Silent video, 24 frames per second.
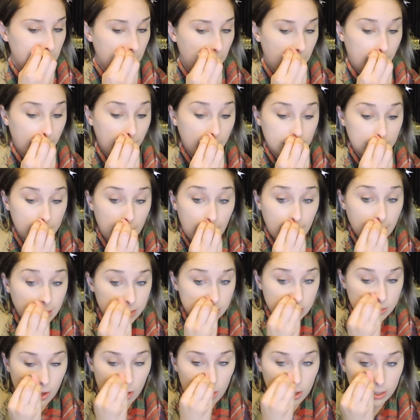It
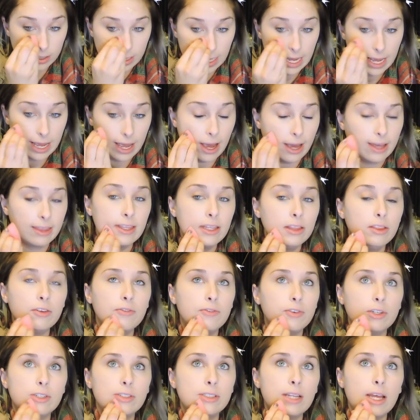lasts all day. I think the
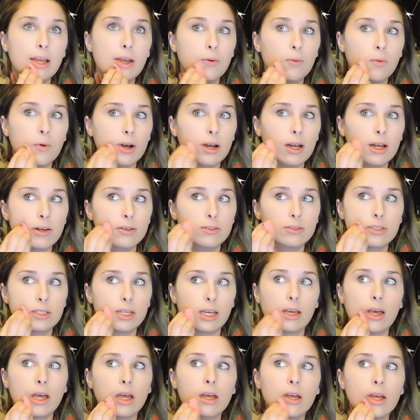first day I wore it, I was
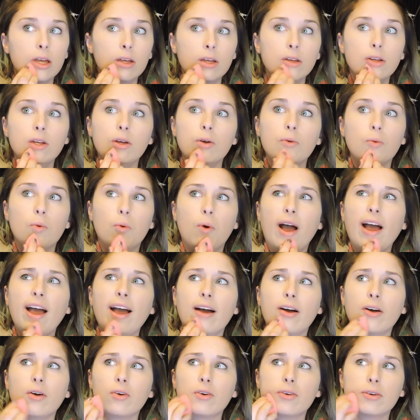like,
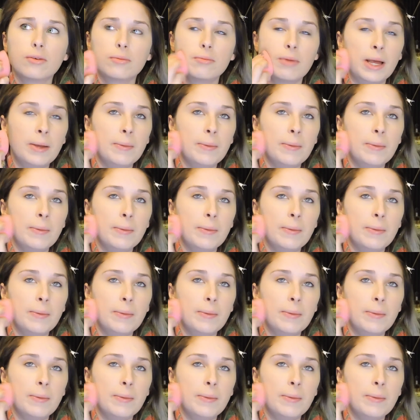wow, my